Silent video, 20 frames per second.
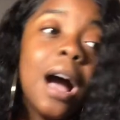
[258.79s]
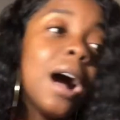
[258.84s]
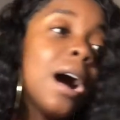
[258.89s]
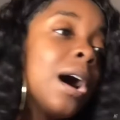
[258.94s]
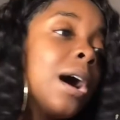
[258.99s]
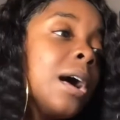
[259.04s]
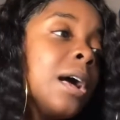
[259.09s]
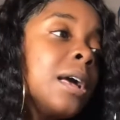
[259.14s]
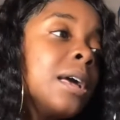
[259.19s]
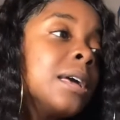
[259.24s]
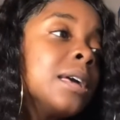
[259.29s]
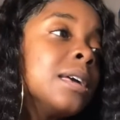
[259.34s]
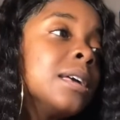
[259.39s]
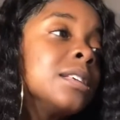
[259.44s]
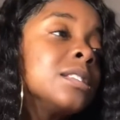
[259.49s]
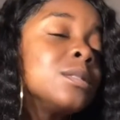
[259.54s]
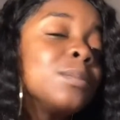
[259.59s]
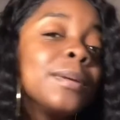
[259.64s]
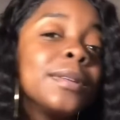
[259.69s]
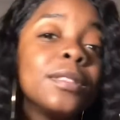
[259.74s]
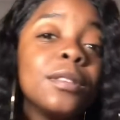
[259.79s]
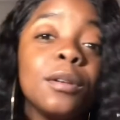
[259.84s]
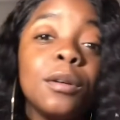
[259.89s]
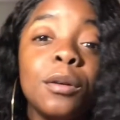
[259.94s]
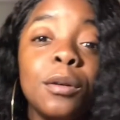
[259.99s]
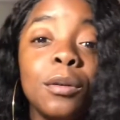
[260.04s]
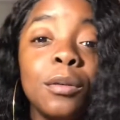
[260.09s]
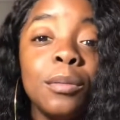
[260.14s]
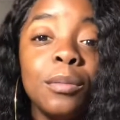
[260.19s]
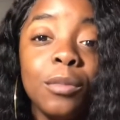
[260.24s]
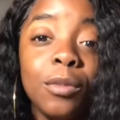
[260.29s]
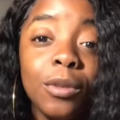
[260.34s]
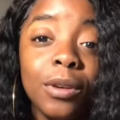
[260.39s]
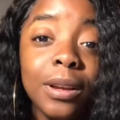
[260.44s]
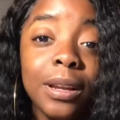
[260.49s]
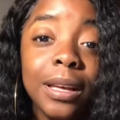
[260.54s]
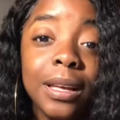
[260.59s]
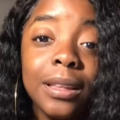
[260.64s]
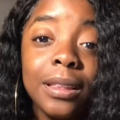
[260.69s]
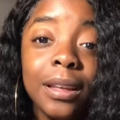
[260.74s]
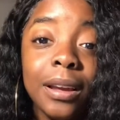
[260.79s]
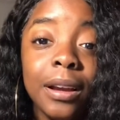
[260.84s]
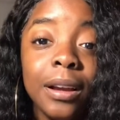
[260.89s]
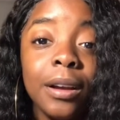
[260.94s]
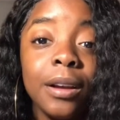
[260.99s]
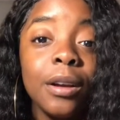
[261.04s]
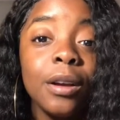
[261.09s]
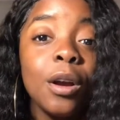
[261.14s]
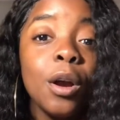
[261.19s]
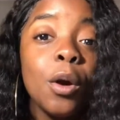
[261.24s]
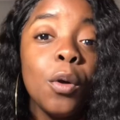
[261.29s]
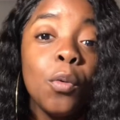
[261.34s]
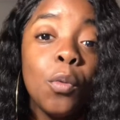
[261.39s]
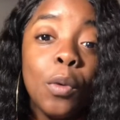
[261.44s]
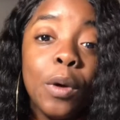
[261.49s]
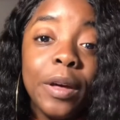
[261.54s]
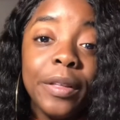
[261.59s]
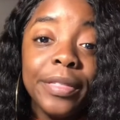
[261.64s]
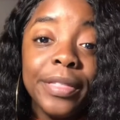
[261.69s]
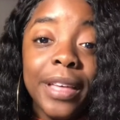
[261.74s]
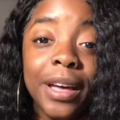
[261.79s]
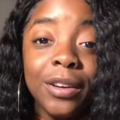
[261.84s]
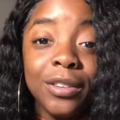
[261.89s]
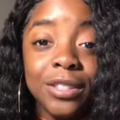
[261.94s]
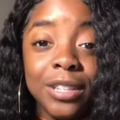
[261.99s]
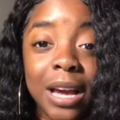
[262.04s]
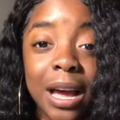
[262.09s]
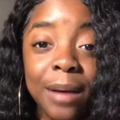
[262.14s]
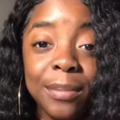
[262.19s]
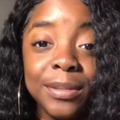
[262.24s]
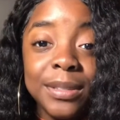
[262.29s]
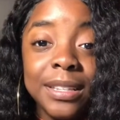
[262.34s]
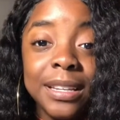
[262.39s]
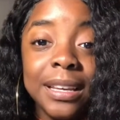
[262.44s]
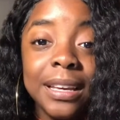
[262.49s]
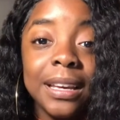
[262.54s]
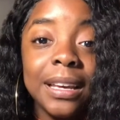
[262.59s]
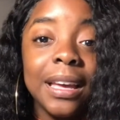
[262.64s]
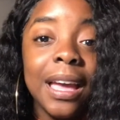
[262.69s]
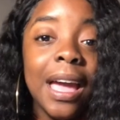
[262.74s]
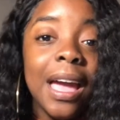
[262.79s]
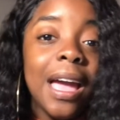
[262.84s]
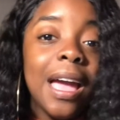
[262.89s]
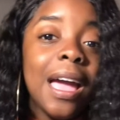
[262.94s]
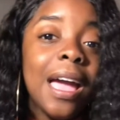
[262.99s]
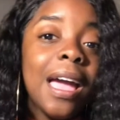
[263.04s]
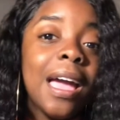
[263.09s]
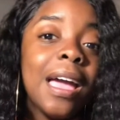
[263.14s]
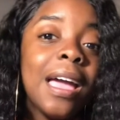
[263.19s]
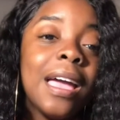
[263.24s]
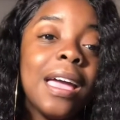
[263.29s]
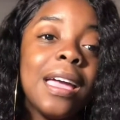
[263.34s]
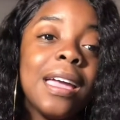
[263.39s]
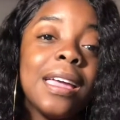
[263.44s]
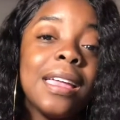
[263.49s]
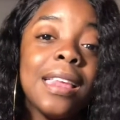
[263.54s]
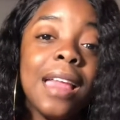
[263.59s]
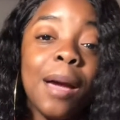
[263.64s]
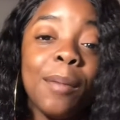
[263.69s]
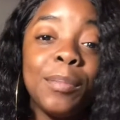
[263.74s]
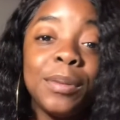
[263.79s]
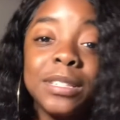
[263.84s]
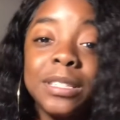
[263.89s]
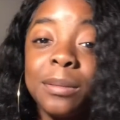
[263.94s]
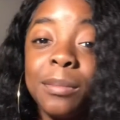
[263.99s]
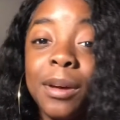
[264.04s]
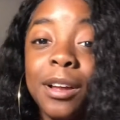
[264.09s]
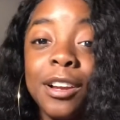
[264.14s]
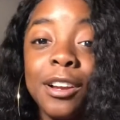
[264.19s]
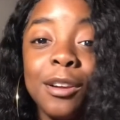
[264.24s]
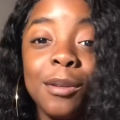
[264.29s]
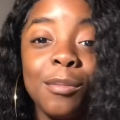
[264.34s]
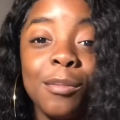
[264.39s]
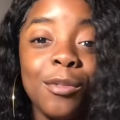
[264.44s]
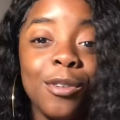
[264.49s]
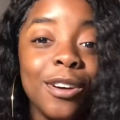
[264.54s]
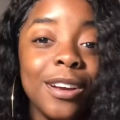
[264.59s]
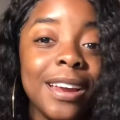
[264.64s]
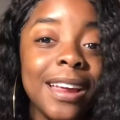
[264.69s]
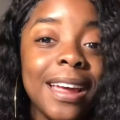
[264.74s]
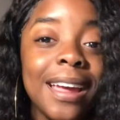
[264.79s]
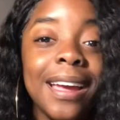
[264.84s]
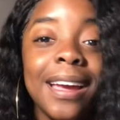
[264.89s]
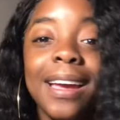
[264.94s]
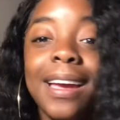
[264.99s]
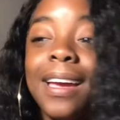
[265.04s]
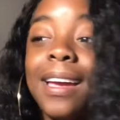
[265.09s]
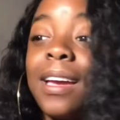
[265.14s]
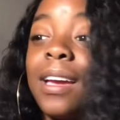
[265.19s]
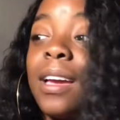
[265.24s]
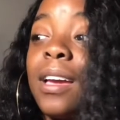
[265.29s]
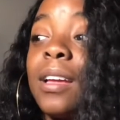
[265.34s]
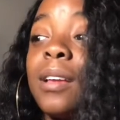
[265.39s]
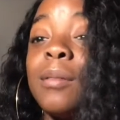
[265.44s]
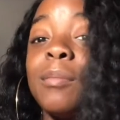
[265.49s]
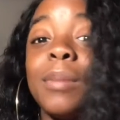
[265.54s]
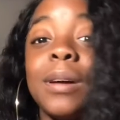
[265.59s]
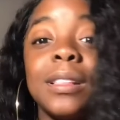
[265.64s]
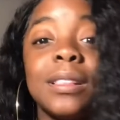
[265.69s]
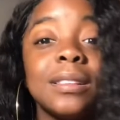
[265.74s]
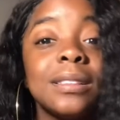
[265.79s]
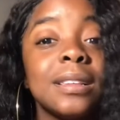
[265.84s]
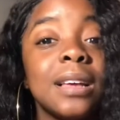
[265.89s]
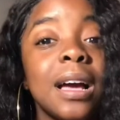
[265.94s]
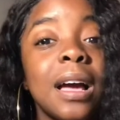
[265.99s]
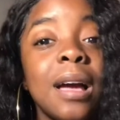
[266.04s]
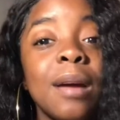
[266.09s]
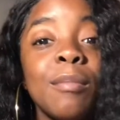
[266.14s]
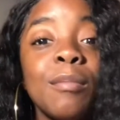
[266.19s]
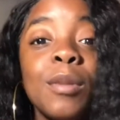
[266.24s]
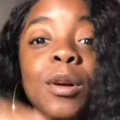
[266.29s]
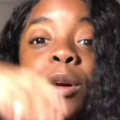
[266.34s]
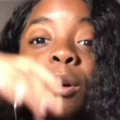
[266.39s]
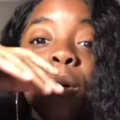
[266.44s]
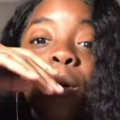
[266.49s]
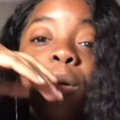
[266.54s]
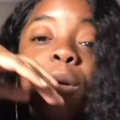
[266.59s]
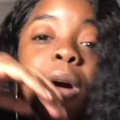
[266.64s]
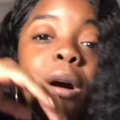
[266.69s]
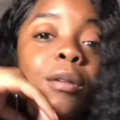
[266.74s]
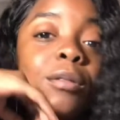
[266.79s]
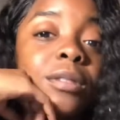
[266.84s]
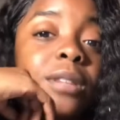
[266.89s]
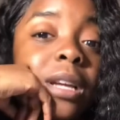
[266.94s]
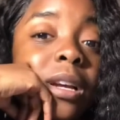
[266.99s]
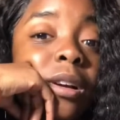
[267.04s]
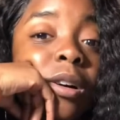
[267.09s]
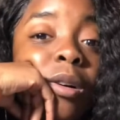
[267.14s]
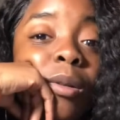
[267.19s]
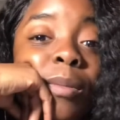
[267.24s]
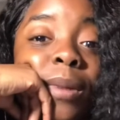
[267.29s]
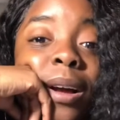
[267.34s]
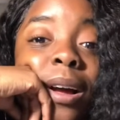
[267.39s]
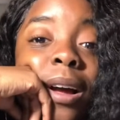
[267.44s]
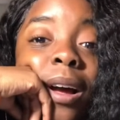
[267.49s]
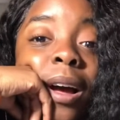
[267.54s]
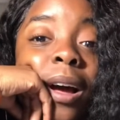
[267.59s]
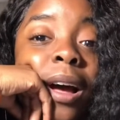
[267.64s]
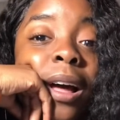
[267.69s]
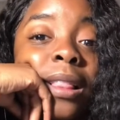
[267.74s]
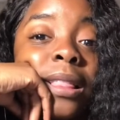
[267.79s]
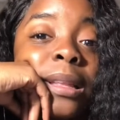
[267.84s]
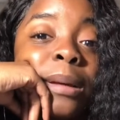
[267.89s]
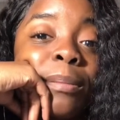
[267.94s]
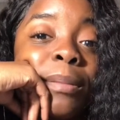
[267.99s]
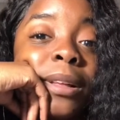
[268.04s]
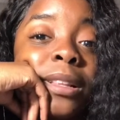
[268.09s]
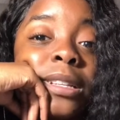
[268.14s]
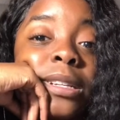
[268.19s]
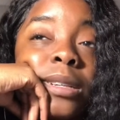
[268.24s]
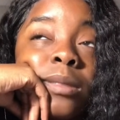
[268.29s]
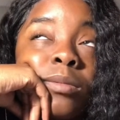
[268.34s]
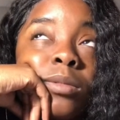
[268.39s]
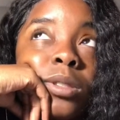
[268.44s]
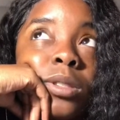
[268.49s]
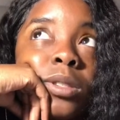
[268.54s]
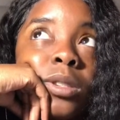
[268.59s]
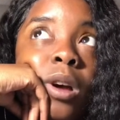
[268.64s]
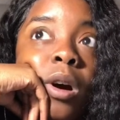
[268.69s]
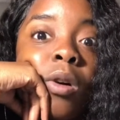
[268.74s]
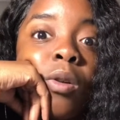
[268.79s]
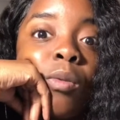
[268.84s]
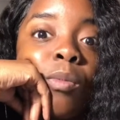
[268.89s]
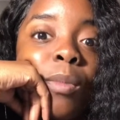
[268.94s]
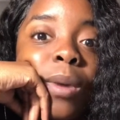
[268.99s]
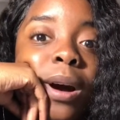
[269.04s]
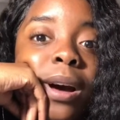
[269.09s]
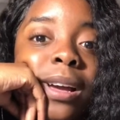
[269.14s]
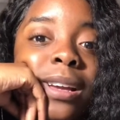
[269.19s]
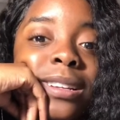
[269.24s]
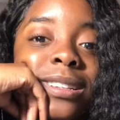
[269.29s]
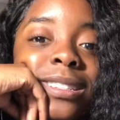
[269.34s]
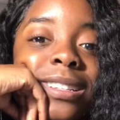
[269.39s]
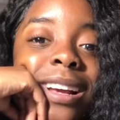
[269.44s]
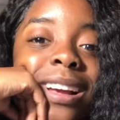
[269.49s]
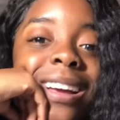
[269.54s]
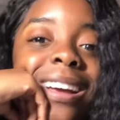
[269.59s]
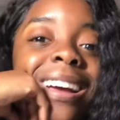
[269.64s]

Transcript: I spent the whole morning there without chapstick, and I put some on in the morning, and by the time I was like, oh my god, I licked my lips so much.